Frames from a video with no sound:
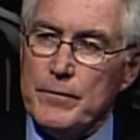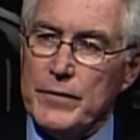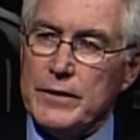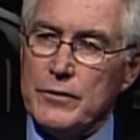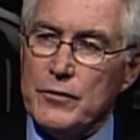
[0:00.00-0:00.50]

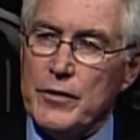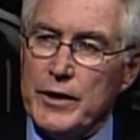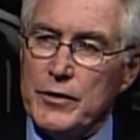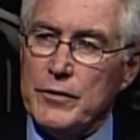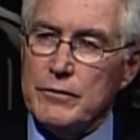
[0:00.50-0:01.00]
that you're
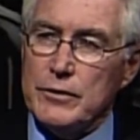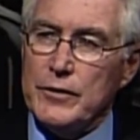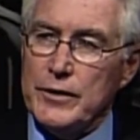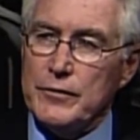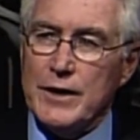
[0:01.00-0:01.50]

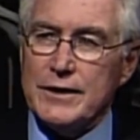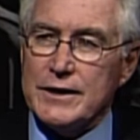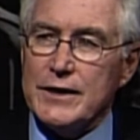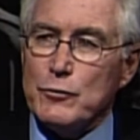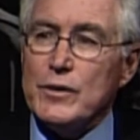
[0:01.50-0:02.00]
here not
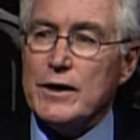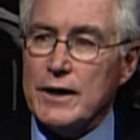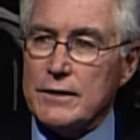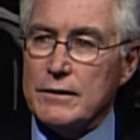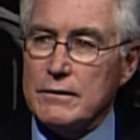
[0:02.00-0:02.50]
to get
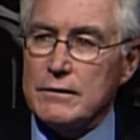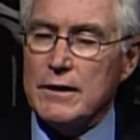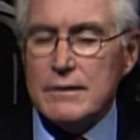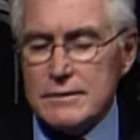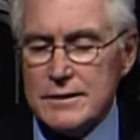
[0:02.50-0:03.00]
reelected.
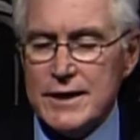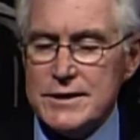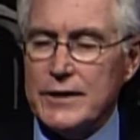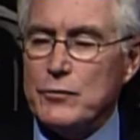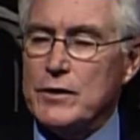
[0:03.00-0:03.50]
Now, it's nice
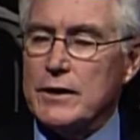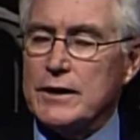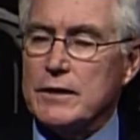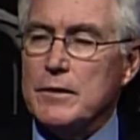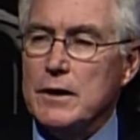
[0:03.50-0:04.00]
to get
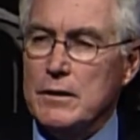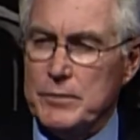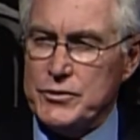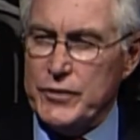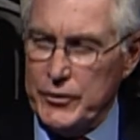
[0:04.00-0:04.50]
reelected,
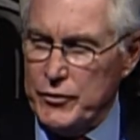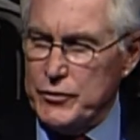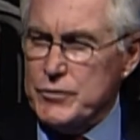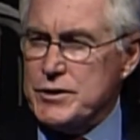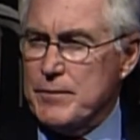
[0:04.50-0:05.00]
but you're here to
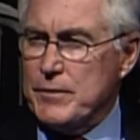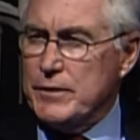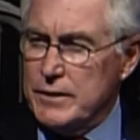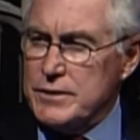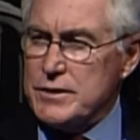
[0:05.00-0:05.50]
do something
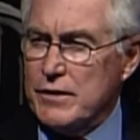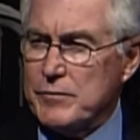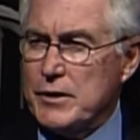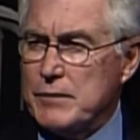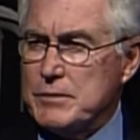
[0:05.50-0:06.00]
and to solve
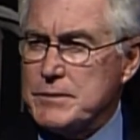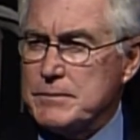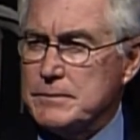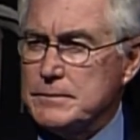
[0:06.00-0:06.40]
problems. Yeah.